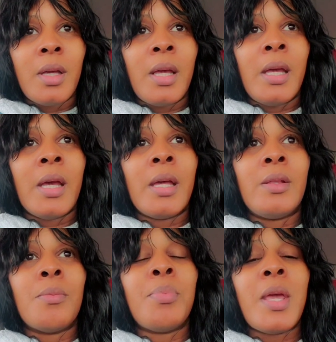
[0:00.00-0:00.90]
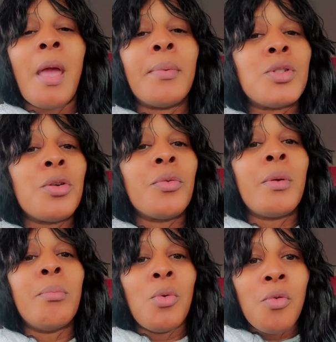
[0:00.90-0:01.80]
and be able to
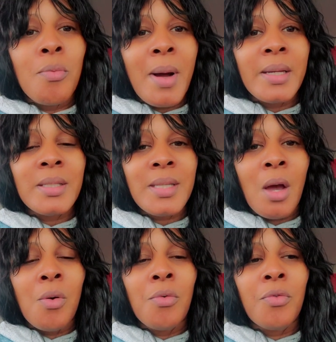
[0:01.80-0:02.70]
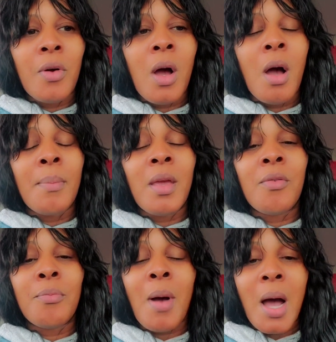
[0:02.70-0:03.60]
remove myself um,
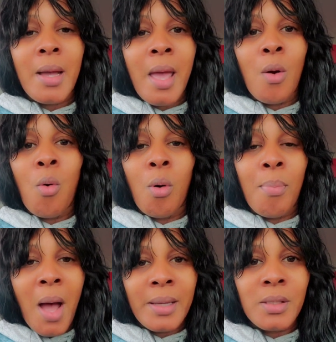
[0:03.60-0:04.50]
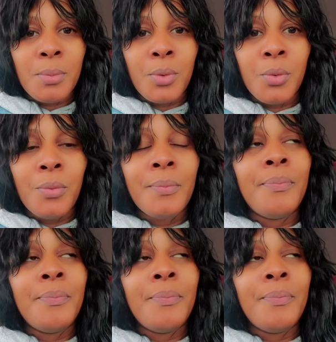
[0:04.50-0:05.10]
if po at all possible,